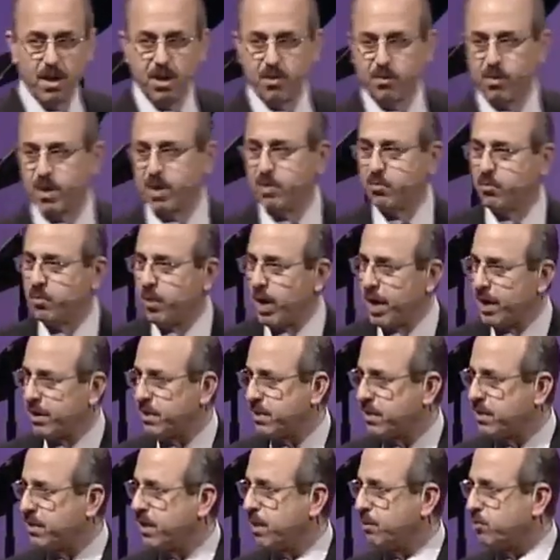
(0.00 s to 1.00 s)
we
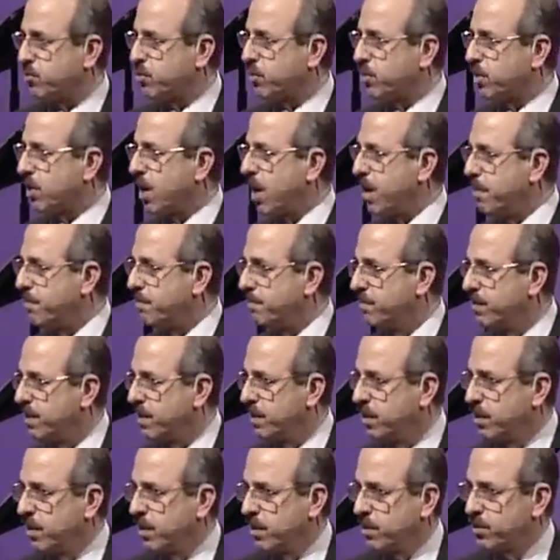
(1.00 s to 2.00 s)
invited them to come
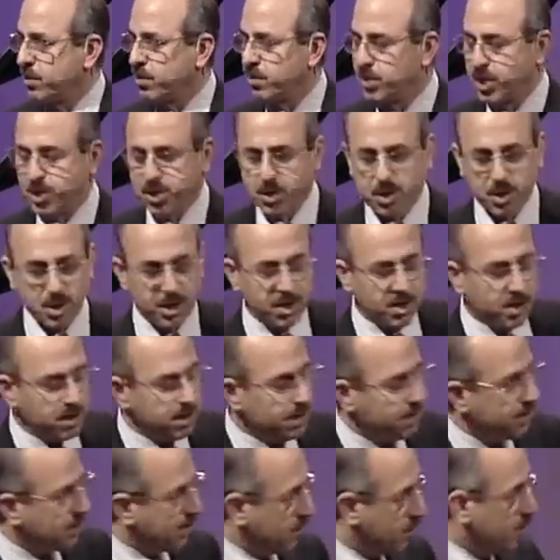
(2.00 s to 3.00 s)
to the church,
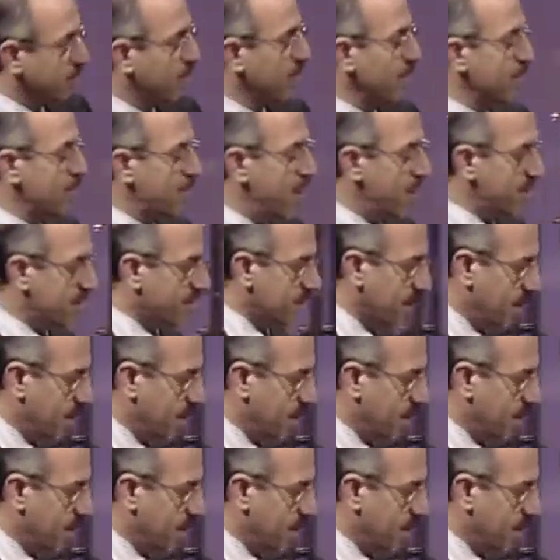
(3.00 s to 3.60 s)
to the mosque,